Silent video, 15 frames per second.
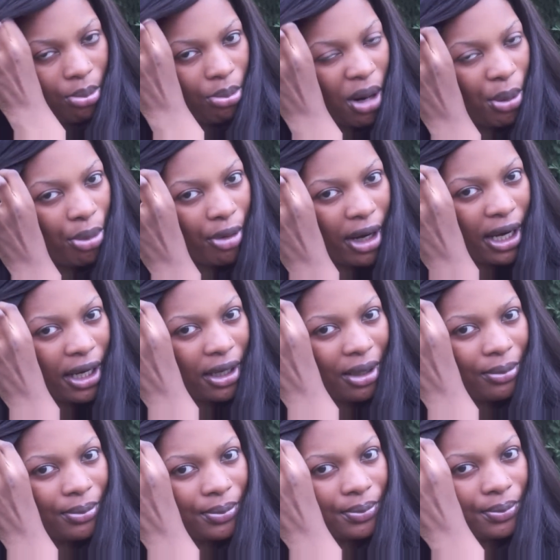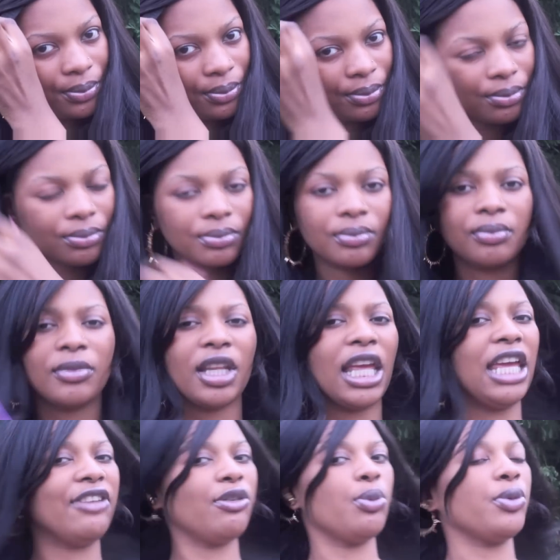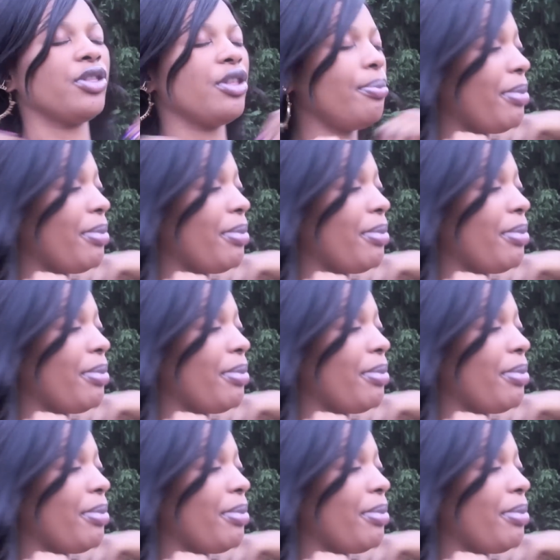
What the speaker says: my braid. Even with the